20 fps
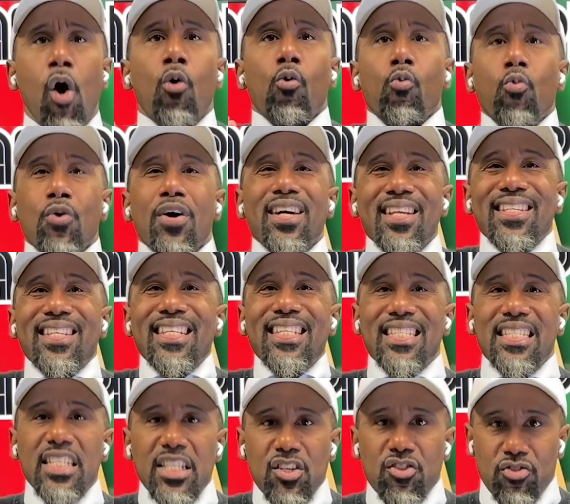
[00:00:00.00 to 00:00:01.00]
What
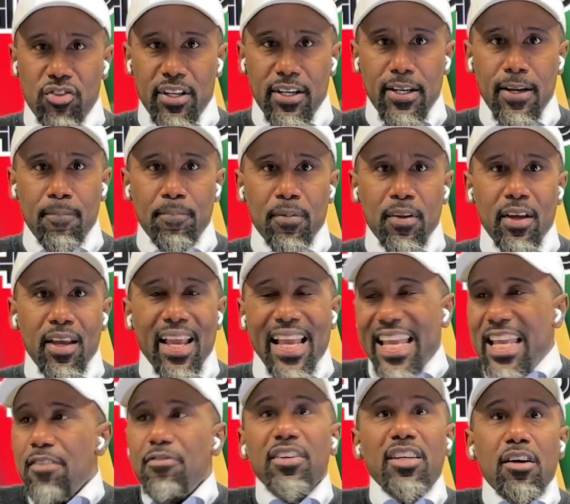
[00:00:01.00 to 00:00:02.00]
decision,
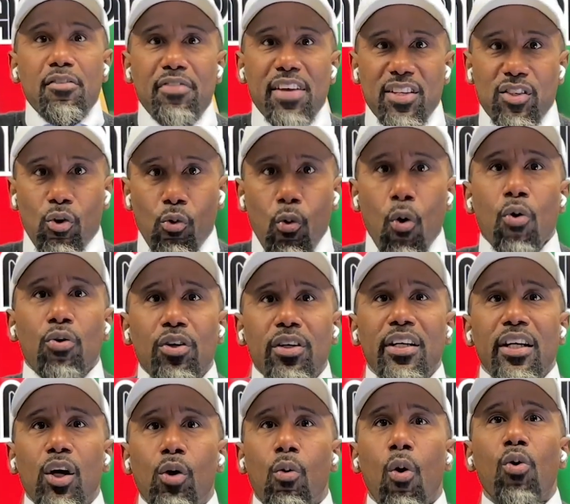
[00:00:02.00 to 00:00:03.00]
even if it's quote
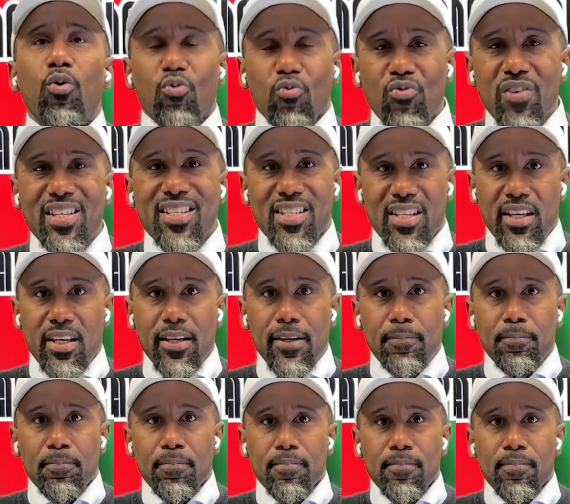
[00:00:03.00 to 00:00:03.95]
unquote risky,